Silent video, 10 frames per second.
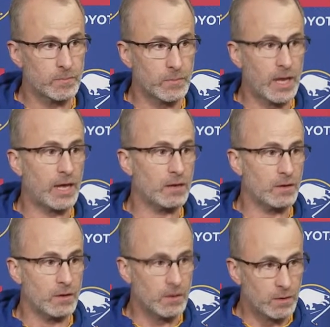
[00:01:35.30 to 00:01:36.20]
not
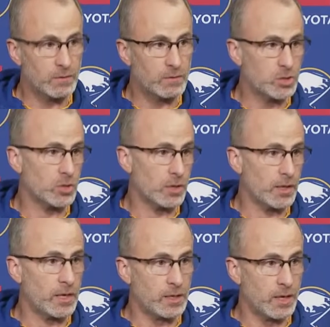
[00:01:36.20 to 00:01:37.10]
sure
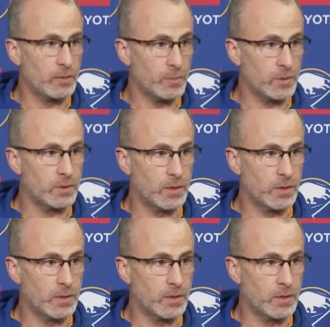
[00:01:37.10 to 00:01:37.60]
on that yet, but